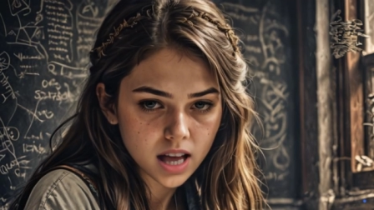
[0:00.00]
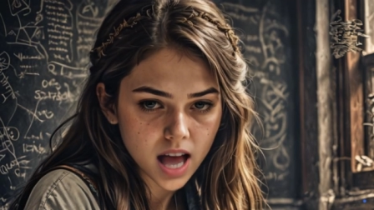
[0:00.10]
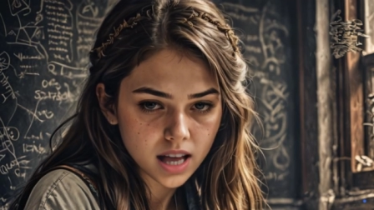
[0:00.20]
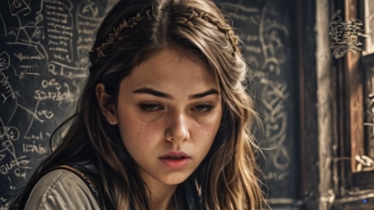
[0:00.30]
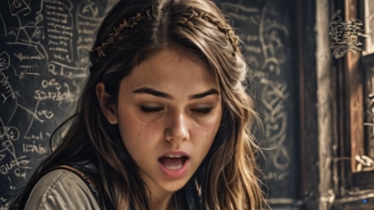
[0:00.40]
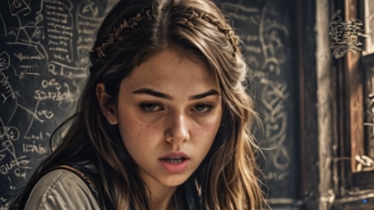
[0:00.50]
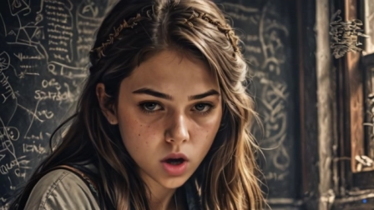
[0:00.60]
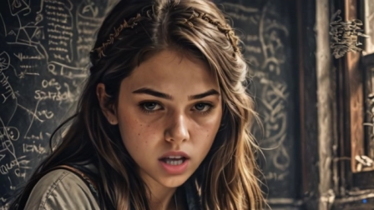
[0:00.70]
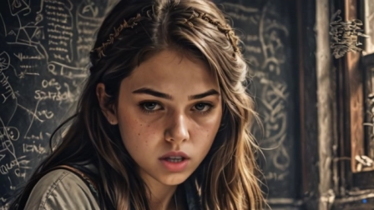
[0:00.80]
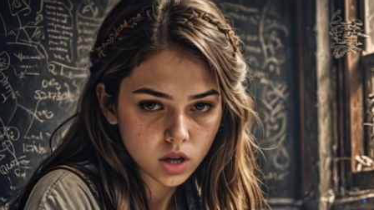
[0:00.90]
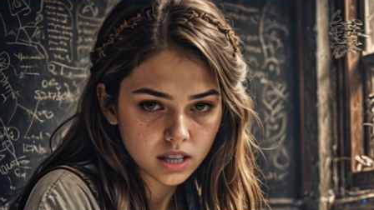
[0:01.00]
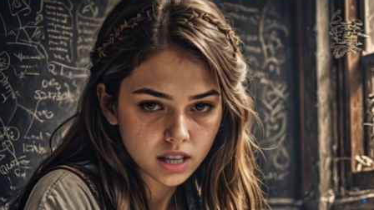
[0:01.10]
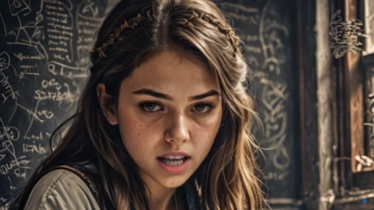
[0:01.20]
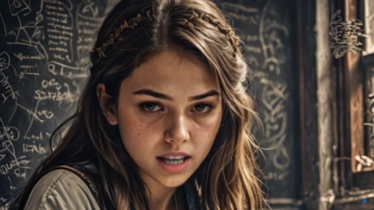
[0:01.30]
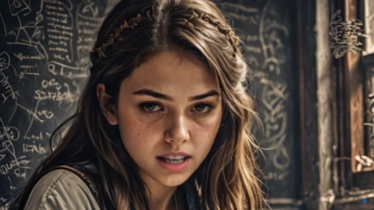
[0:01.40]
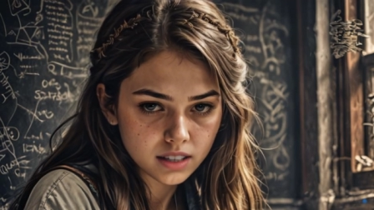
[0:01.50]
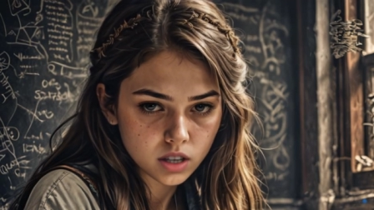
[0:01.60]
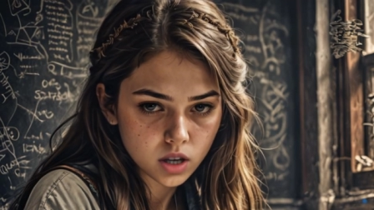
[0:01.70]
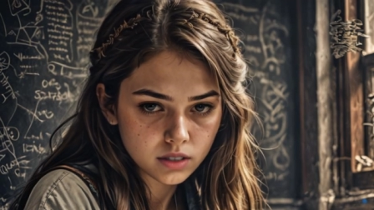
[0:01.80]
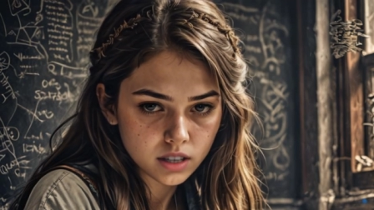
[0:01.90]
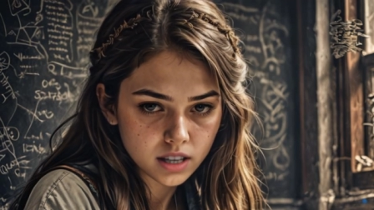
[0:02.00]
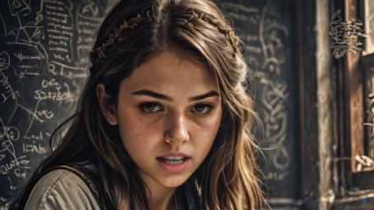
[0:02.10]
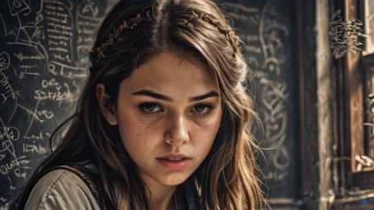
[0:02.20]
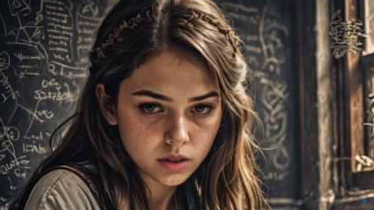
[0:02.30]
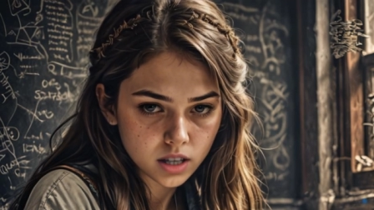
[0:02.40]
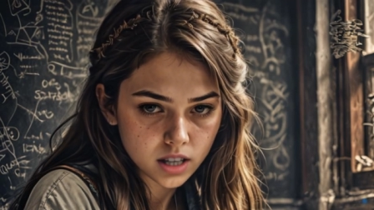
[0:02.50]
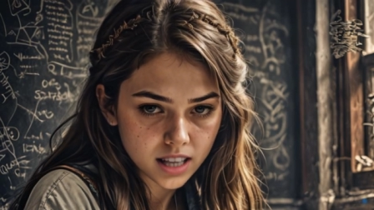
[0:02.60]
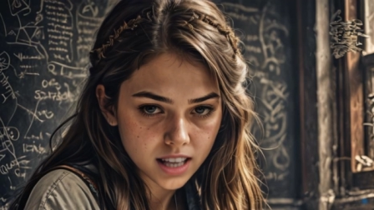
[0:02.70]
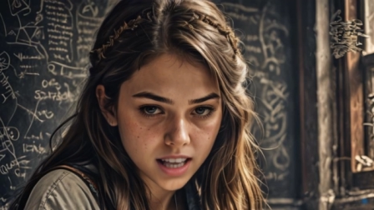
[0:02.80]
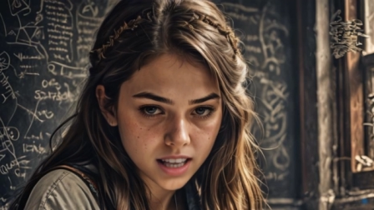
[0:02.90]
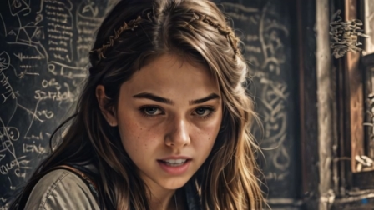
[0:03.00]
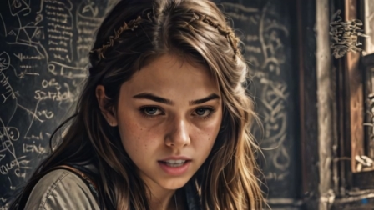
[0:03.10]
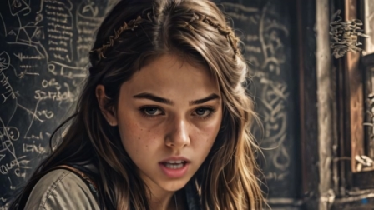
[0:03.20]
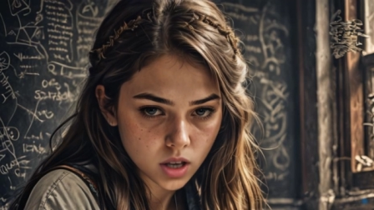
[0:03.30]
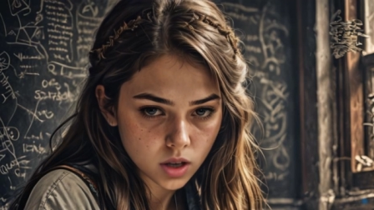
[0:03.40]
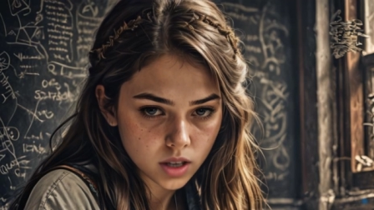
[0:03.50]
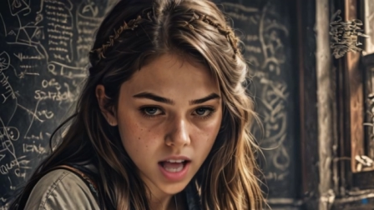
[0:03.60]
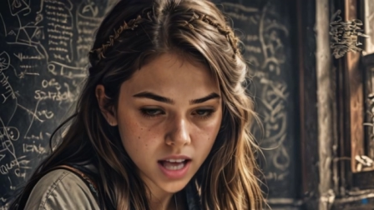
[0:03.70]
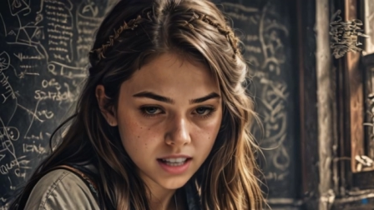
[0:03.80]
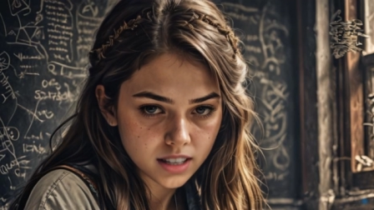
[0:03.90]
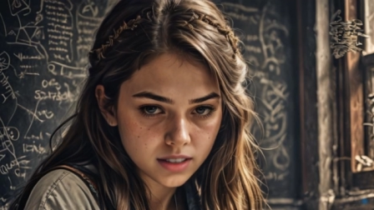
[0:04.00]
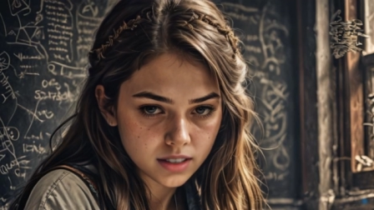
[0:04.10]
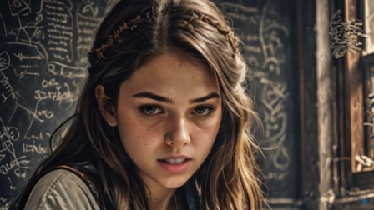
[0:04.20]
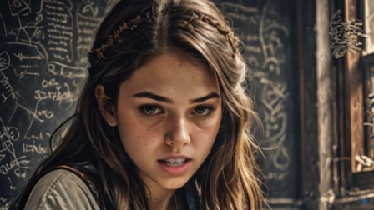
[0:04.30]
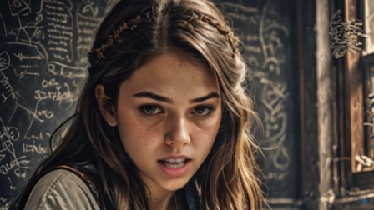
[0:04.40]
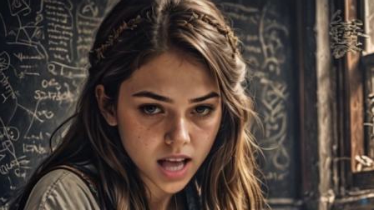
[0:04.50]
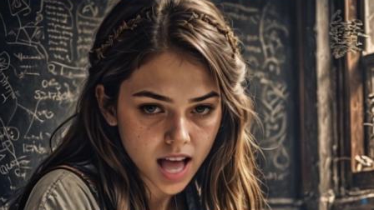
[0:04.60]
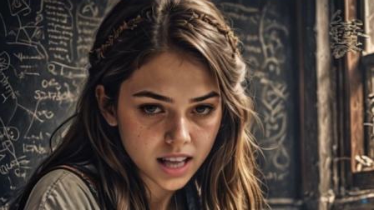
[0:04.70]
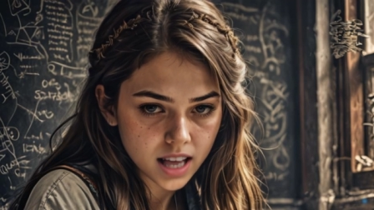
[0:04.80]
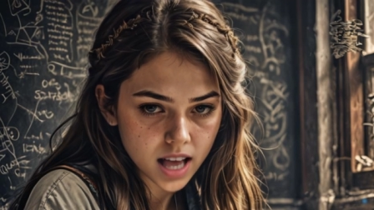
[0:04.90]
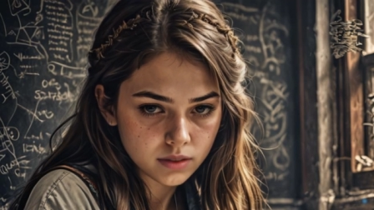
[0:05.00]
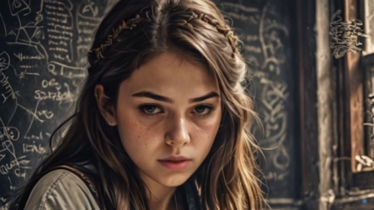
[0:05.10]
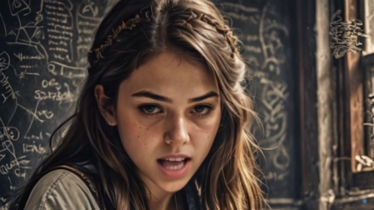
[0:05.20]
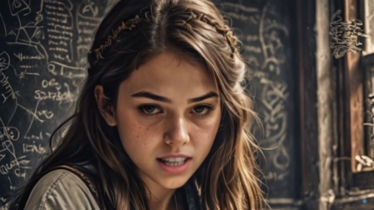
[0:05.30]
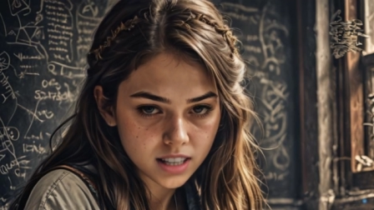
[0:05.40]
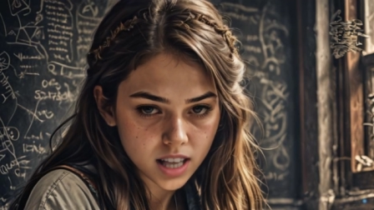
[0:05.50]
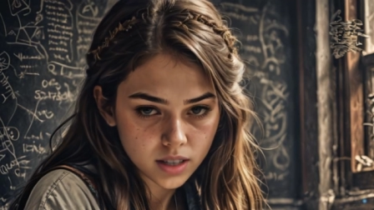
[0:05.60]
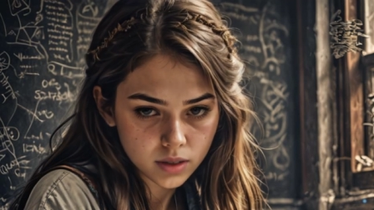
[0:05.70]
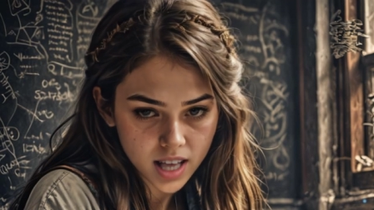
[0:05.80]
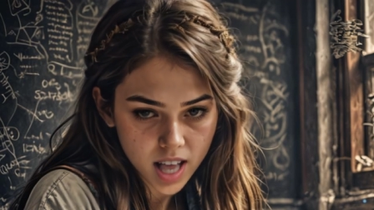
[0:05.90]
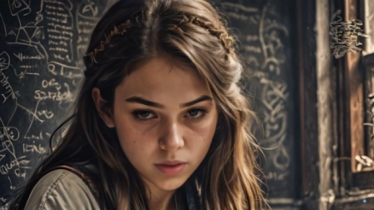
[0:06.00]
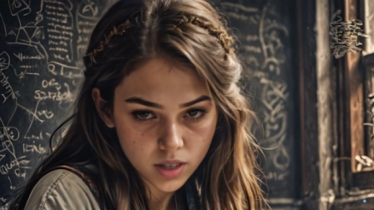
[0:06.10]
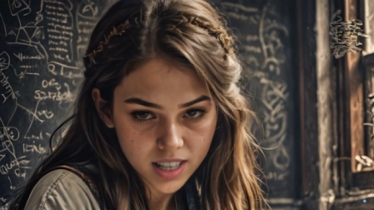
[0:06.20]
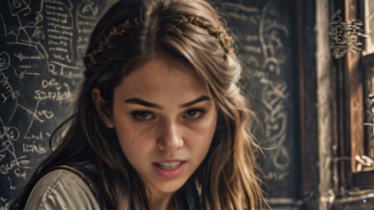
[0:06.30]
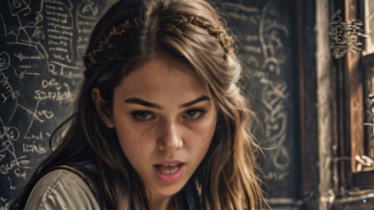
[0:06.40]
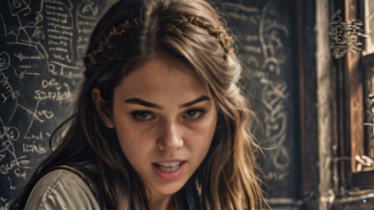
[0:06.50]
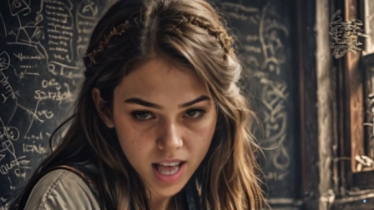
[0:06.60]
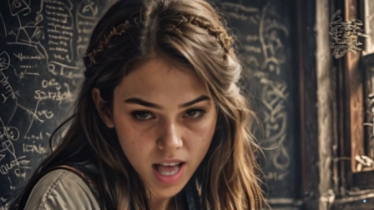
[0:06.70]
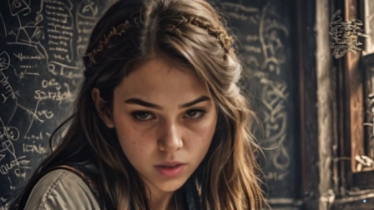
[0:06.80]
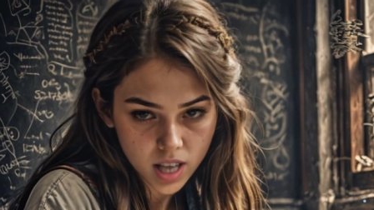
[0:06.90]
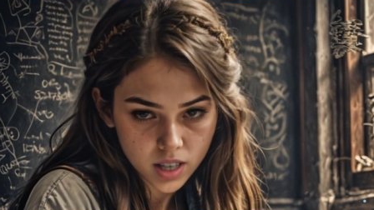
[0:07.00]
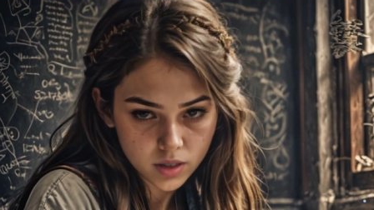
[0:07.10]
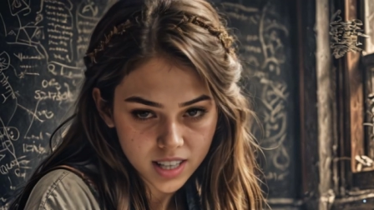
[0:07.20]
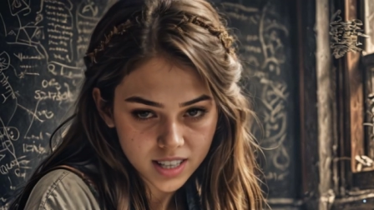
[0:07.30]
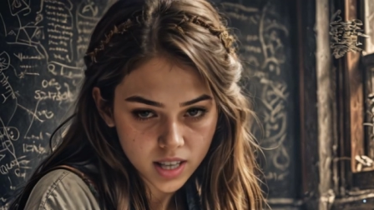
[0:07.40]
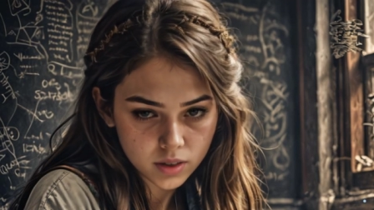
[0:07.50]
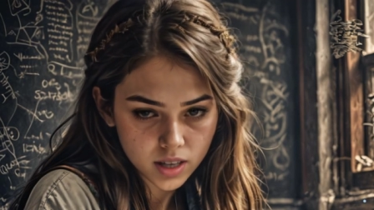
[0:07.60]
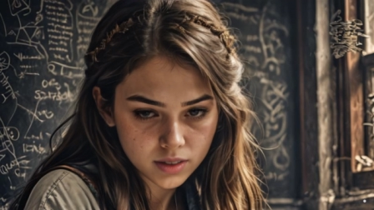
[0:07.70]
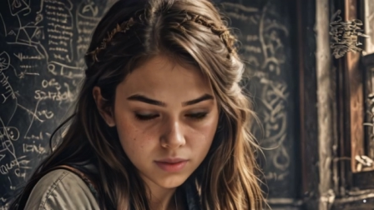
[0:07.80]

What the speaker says: Anyway, I wonder what Jaden is doing for the summer. He is so fine. I can't imagine not being able to spend time with him this summer.